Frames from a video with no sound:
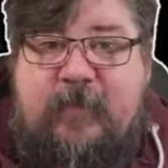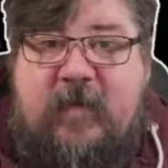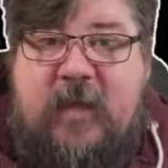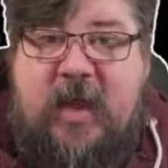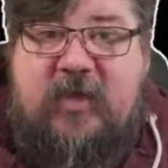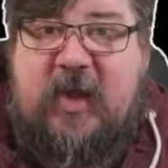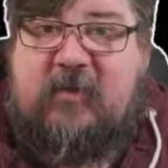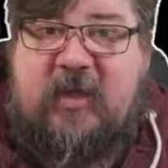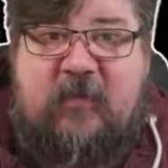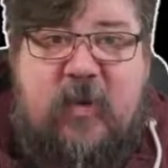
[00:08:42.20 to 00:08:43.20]
So yeah,
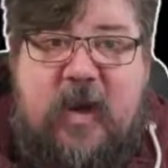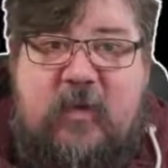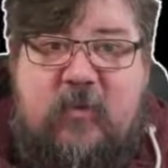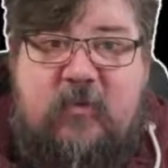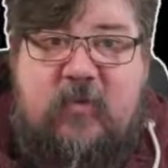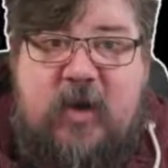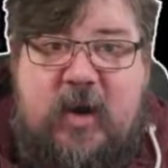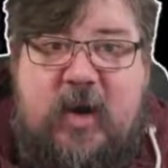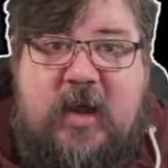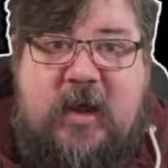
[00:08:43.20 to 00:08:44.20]
thanks for that, Ryan.
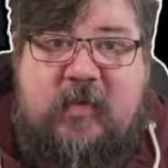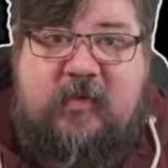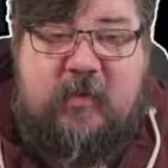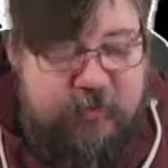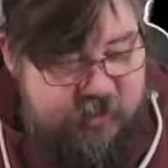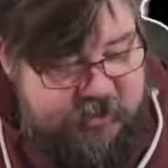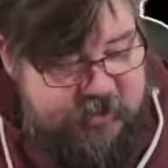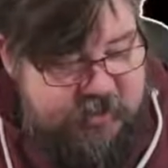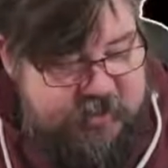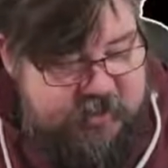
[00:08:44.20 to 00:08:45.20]
Really is
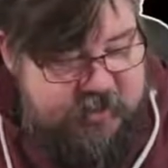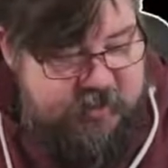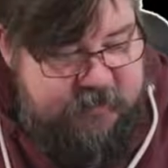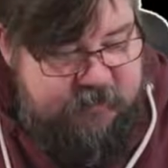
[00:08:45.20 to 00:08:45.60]
appreciated.